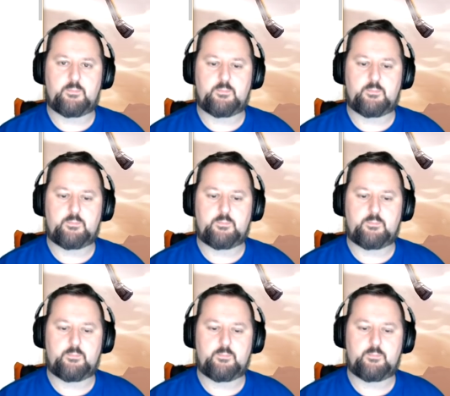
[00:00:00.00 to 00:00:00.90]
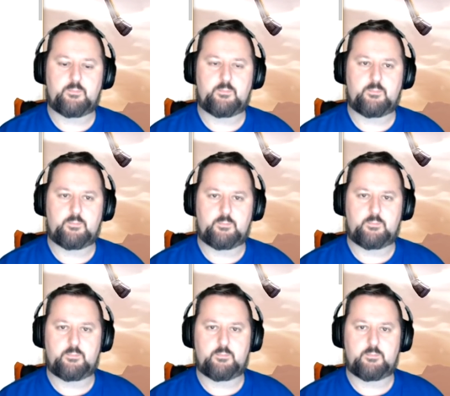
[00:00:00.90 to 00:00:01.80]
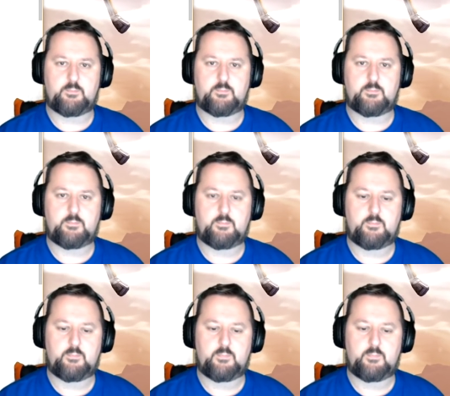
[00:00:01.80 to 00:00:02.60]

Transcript: Nobody speaks.